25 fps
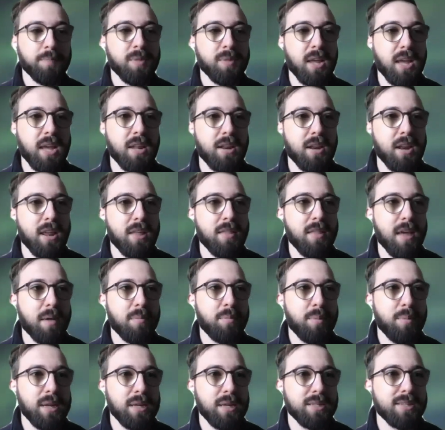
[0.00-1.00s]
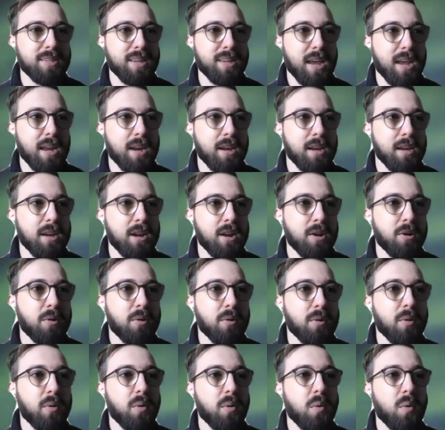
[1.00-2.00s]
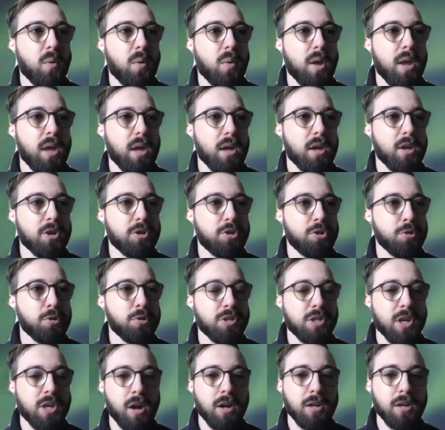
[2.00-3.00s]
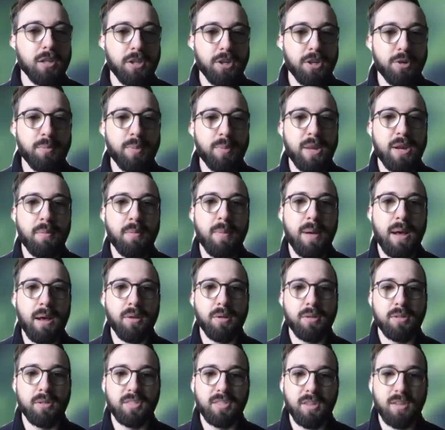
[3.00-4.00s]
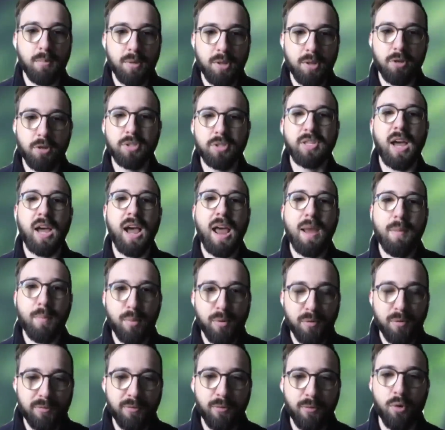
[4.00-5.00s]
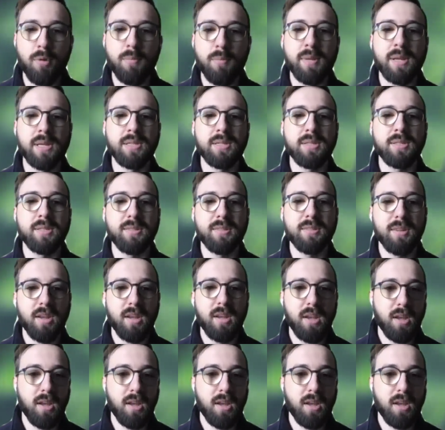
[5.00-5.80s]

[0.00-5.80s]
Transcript: And that being said, you know, could you talk a little bit about some of those high performance,